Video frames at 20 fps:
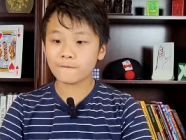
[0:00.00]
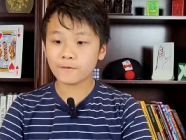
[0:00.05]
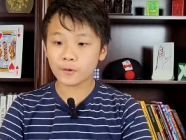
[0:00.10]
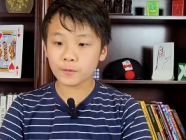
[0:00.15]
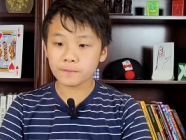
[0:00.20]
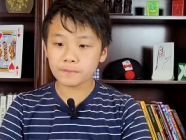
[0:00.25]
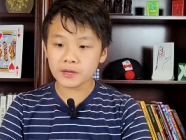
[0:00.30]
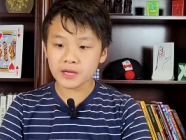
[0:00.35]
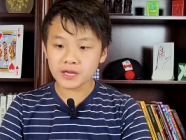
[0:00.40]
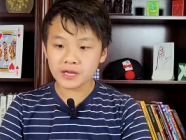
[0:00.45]

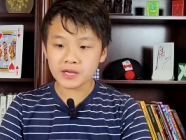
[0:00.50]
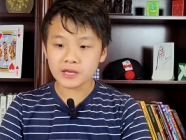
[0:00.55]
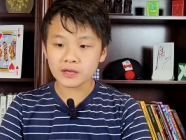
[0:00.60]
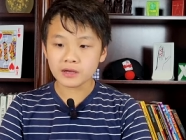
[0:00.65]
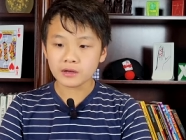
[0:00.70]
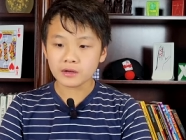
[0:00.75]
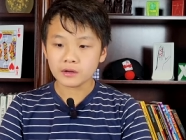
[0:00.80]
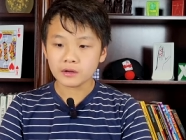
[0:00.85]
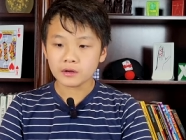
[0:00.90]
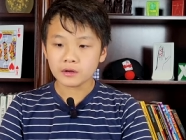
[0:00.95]
for
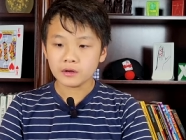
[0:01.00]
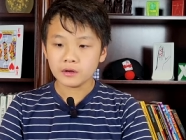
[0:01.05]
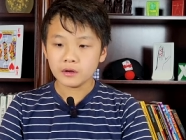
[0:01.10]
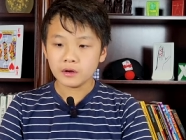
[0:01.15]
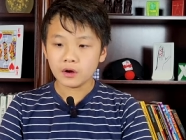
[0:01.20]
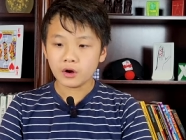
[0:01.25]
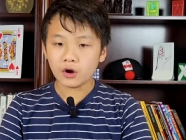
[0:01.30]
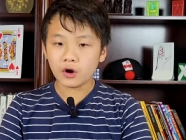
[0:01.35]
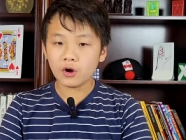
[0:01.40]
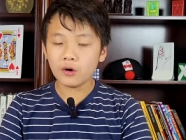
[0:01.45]
me,
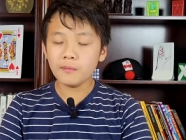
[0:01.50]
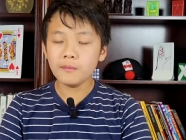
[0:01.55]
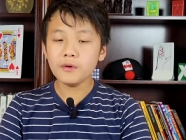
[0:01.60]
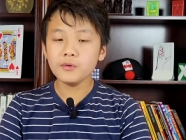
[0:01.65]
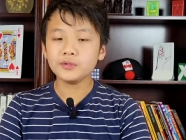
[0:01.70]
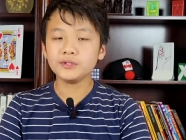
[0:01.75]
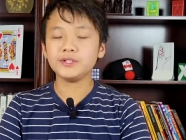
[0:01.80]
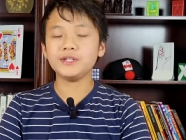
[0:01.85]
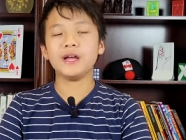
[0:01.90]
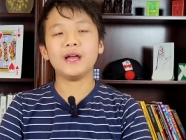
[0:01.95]

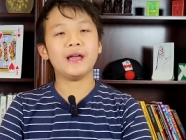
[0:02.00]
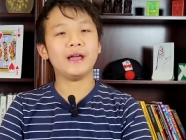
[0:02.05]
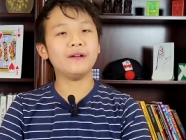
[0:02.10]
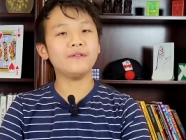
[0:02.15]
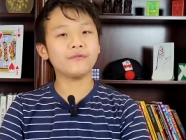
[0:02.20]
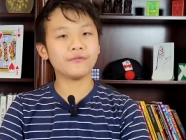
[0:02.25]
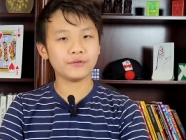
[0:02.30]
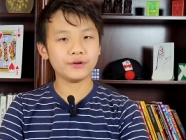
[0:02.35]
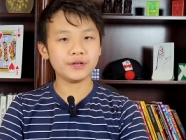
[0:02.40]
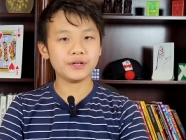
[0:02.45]
almost
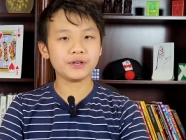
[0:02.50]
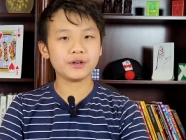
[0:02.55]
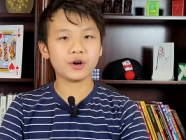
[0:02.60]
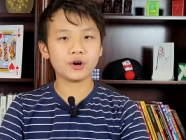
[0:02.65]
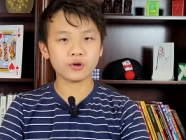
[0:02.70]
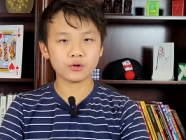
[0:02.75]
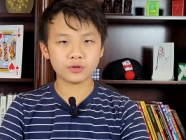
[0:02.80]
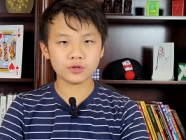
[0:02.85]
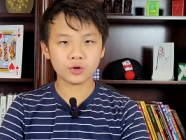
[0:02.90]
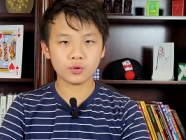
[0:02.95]
every
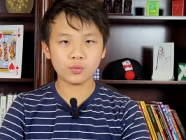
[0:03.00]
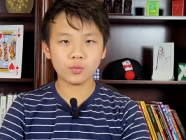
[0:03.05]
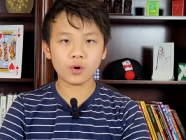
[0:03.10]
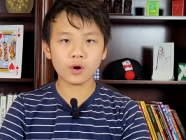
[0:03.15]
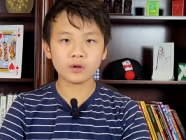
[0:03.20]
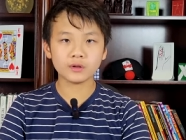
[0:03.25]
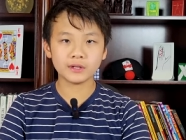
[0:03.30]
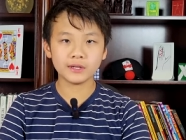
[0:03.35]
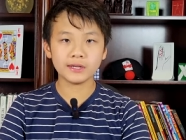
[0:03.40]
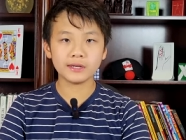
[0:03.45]
card to
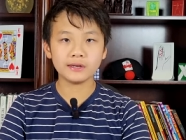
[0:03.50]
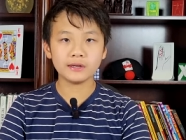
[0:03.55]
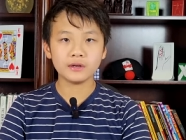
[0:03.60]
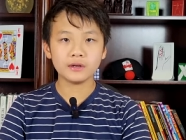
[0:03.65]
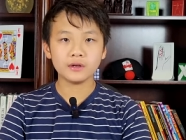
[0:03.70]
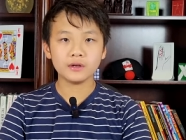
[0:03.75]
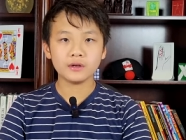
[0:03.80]
wallet